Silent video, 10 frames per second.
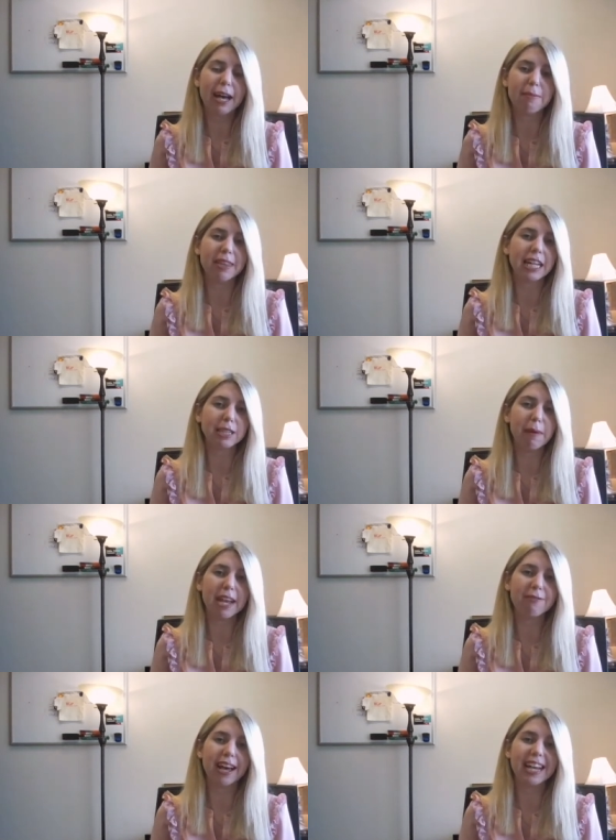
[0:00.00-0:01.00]
Um, and that's
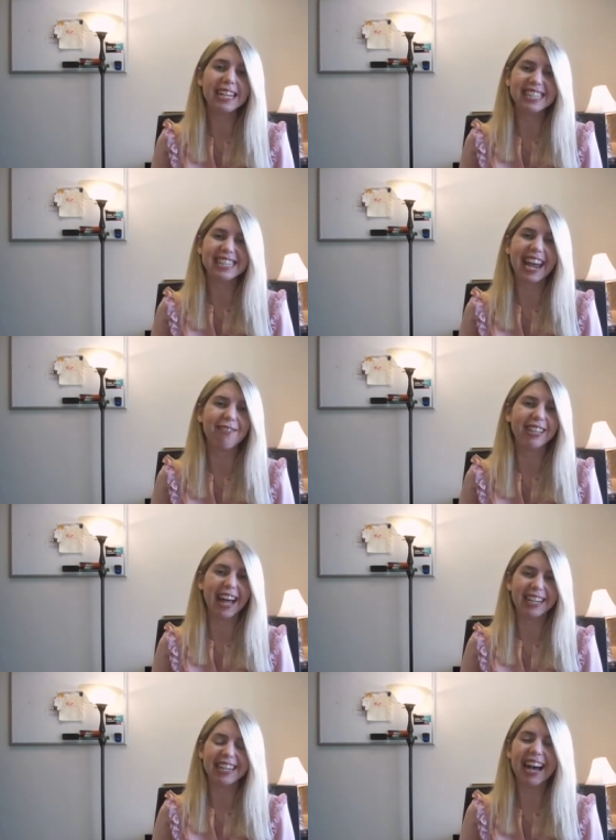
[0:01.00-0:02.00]
my advice. Is I have a
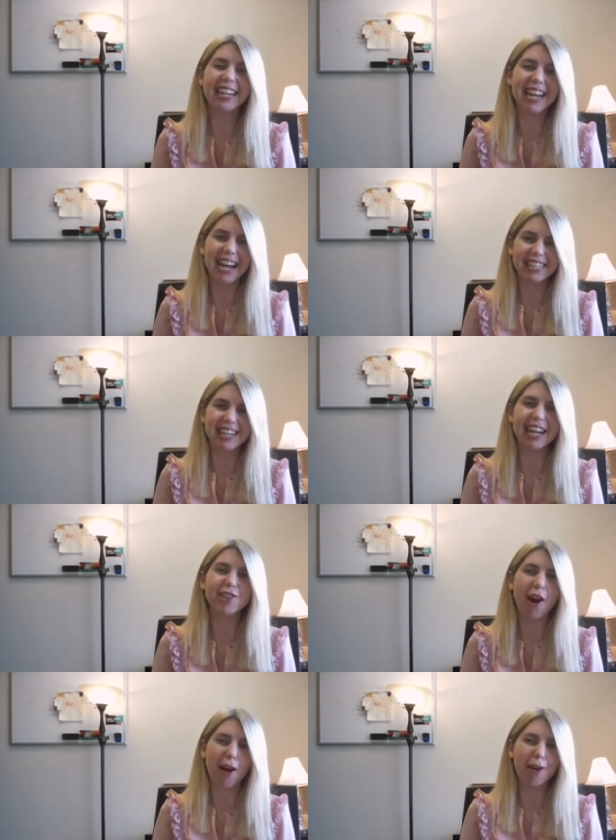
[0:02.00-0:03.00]
lot of contacts in
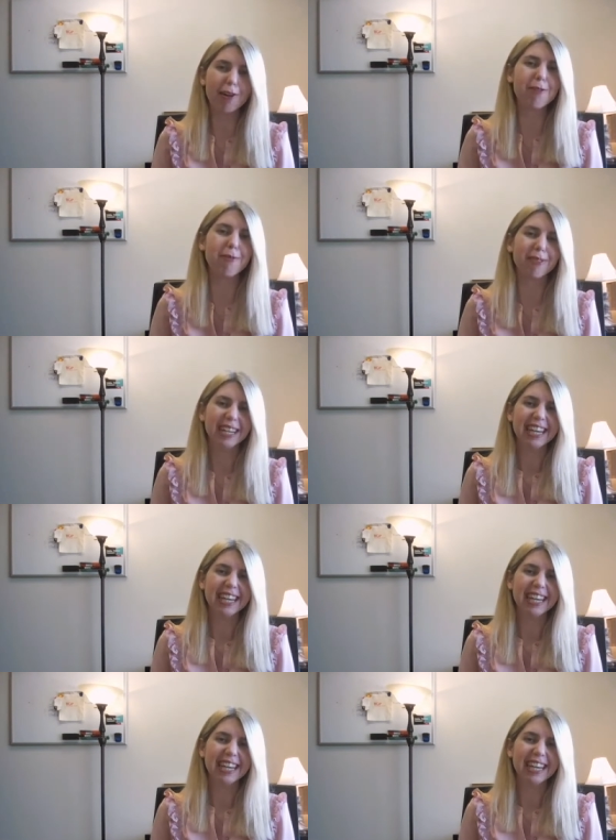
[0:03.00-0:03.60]
HR who